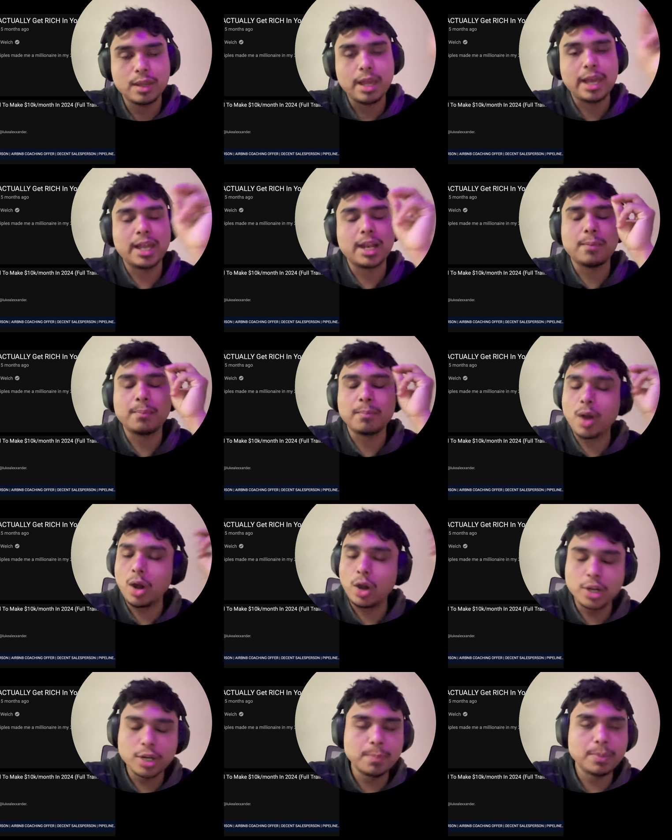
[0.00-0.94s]
And I'm
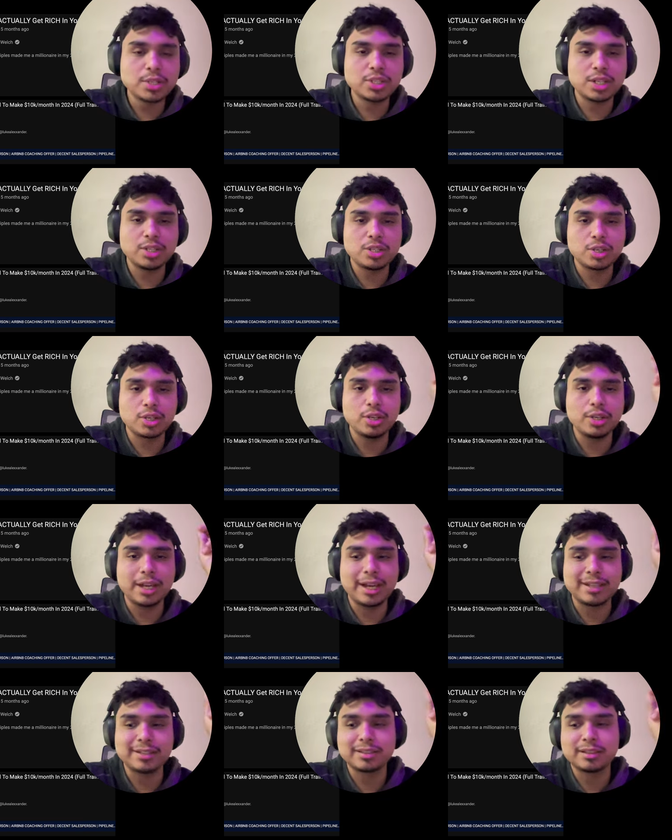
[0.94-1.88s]
100% sure you
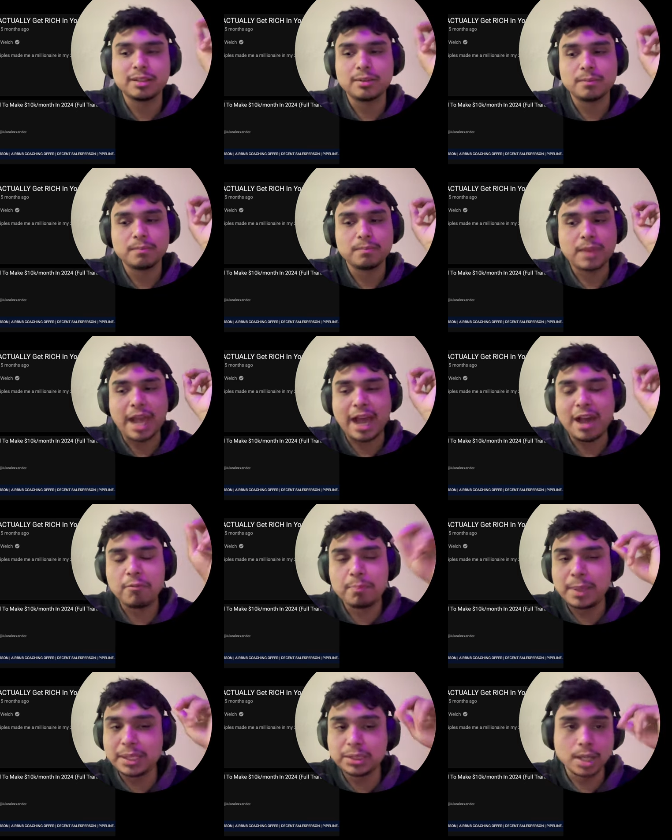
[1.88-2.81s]
guys have
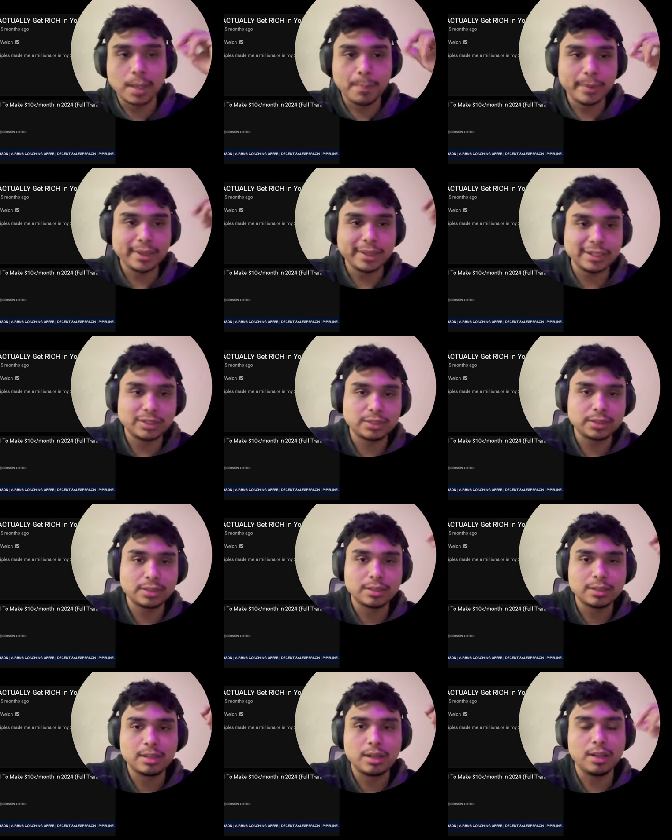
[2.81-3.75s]
picked up on this
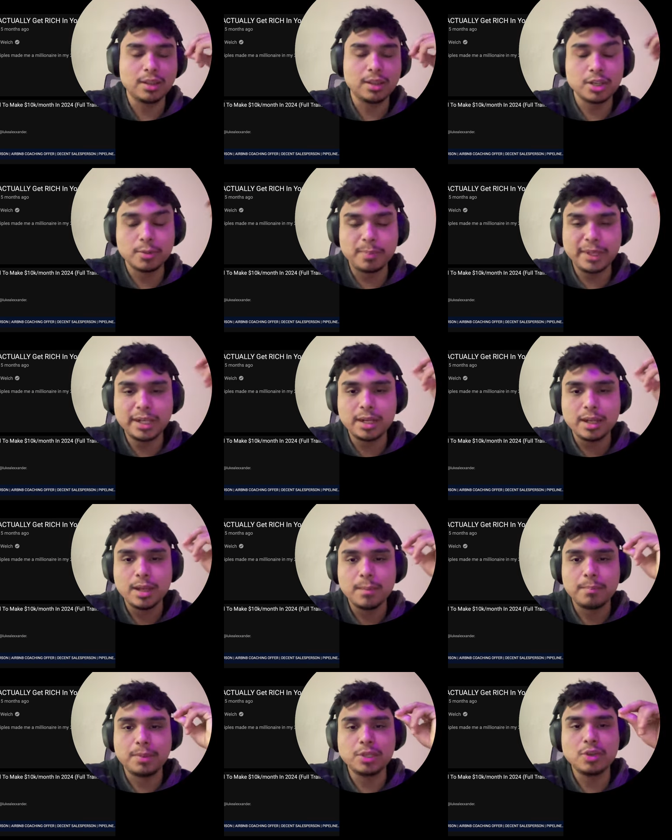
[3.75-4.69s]
a little bit,
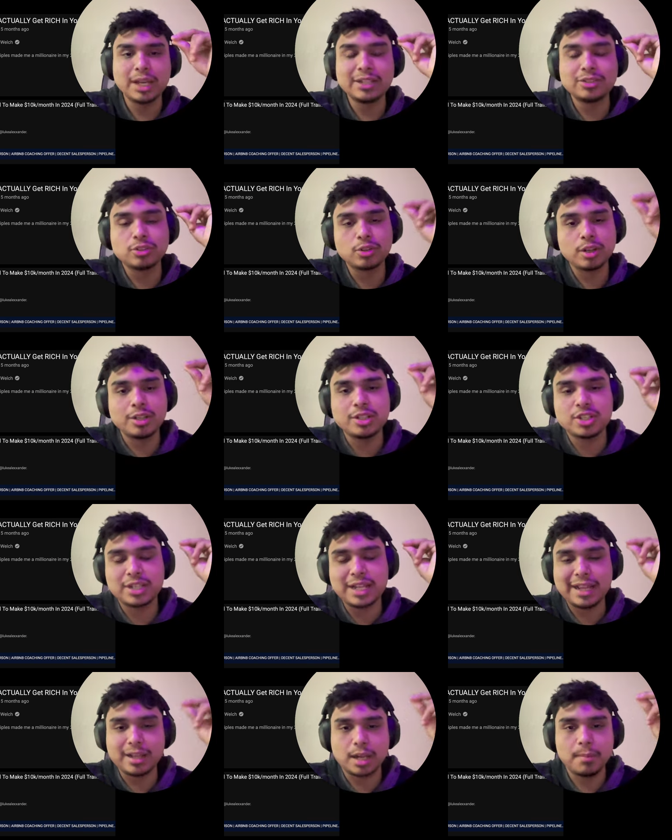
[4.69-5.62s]
but you guys don't
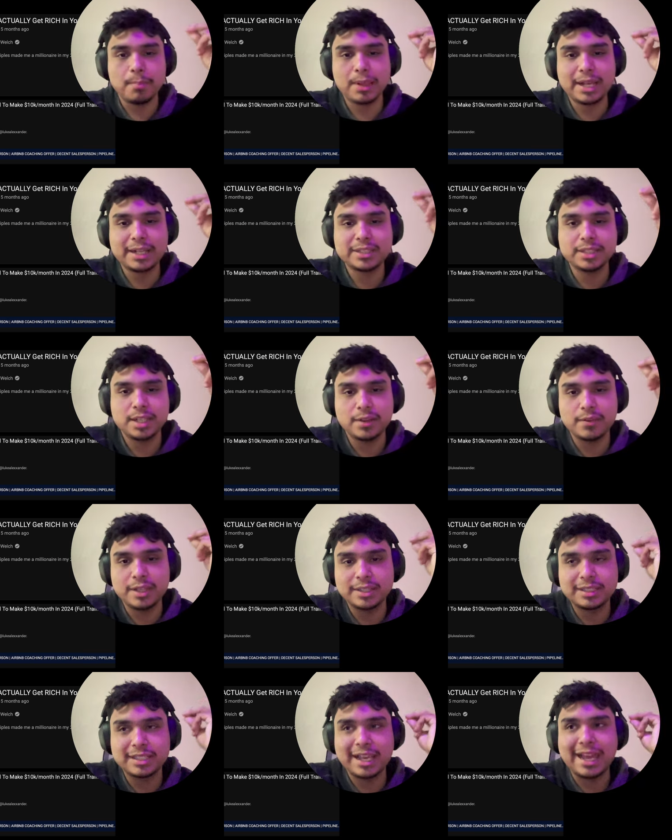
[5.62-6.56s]
understand the complexity of
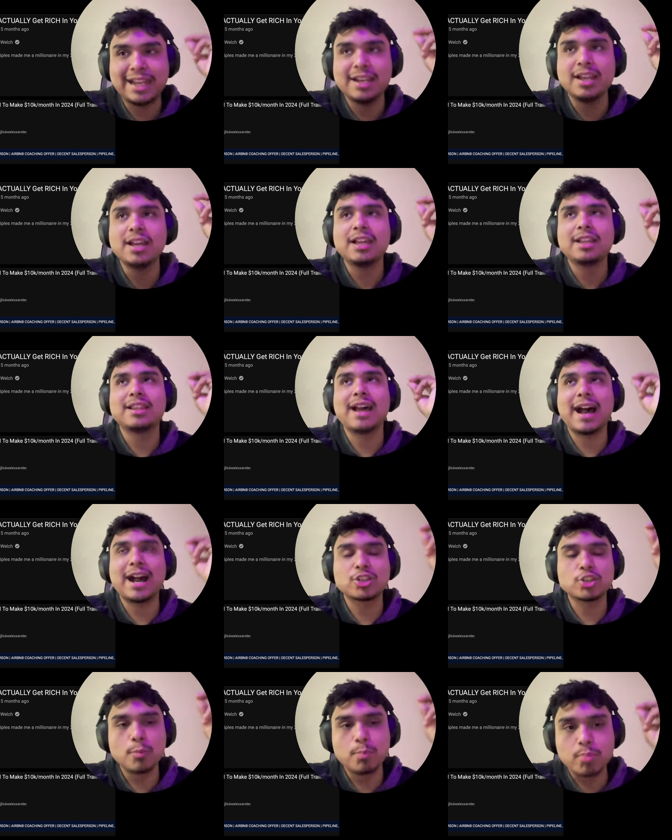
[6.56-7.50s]
this and the
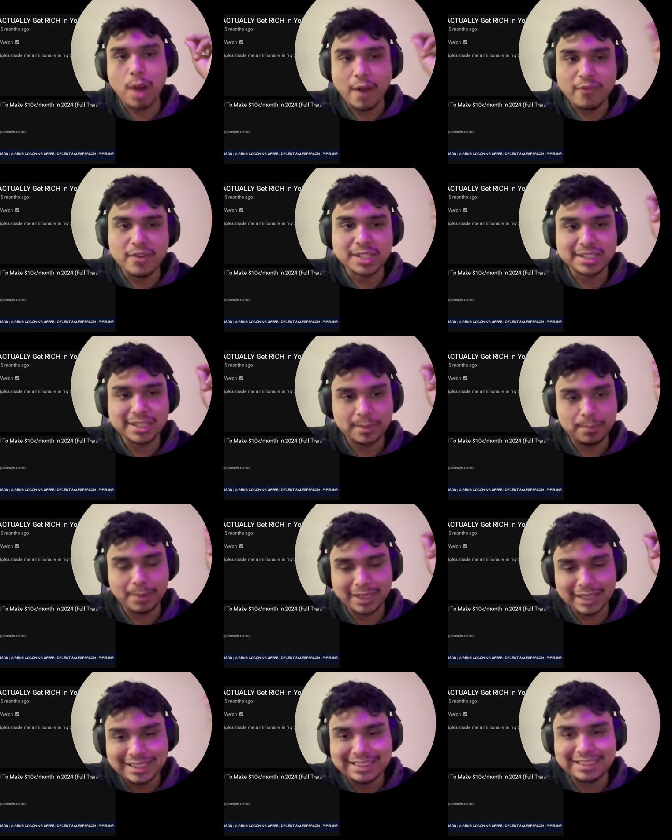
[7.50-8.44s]
actual
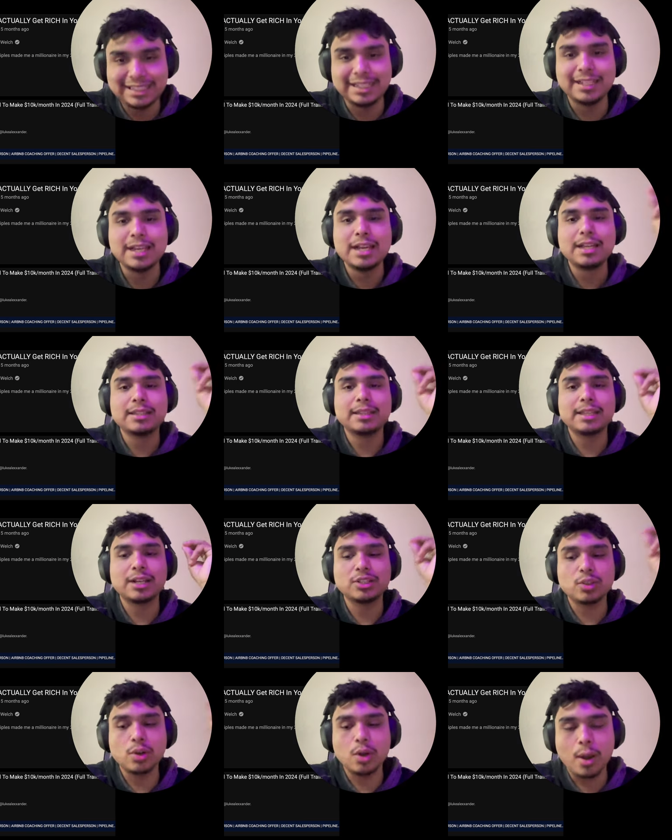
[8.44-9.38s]
profitability
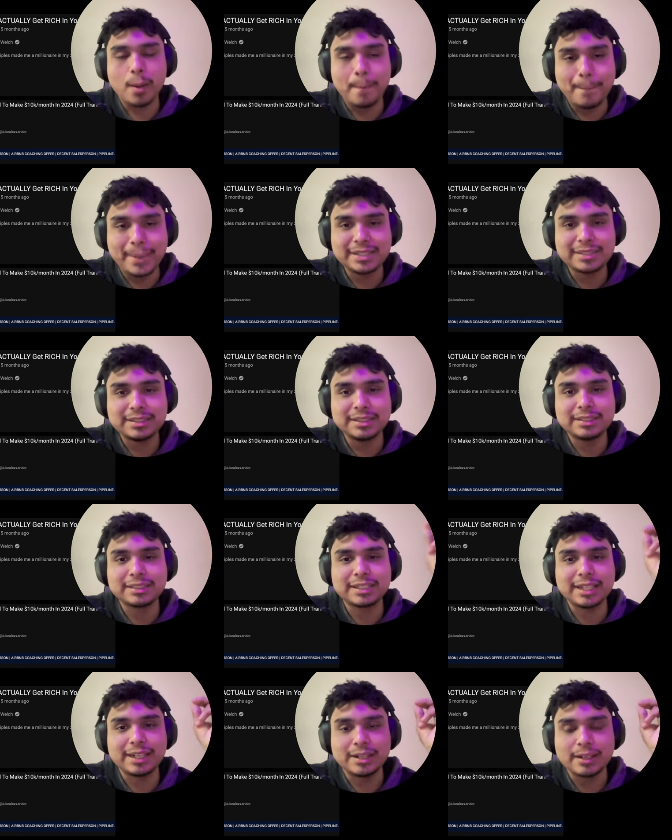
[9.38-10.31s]
that a business
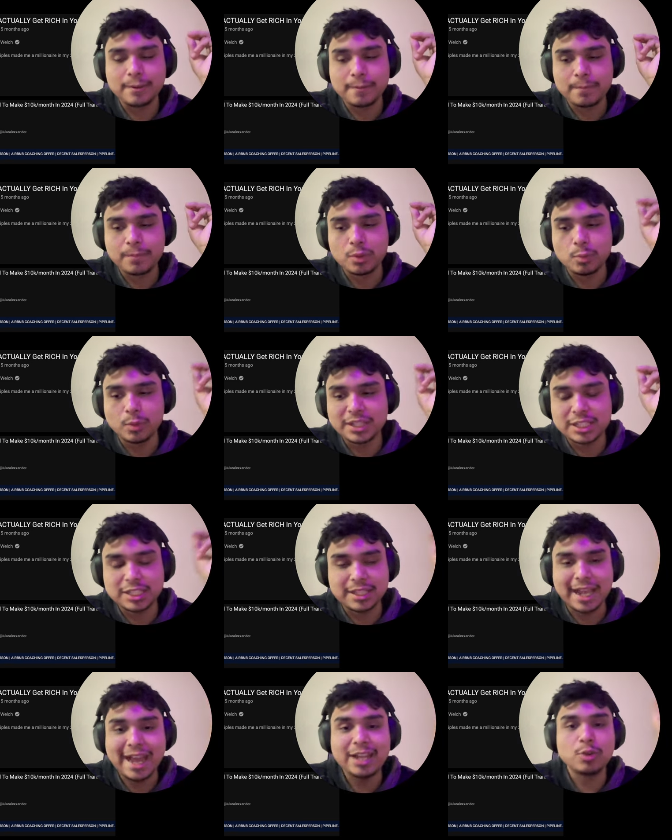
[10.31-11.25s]
can
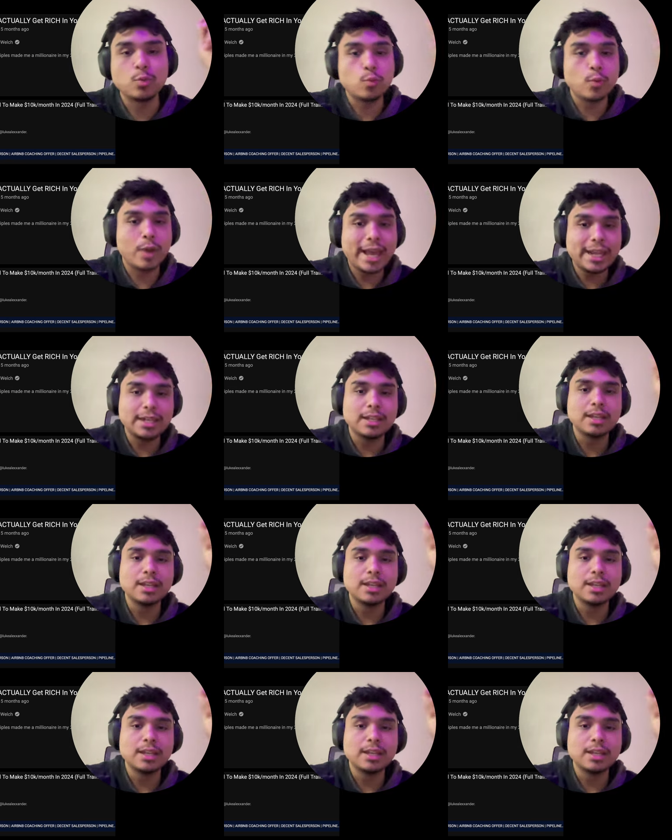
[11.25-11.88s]
withstand when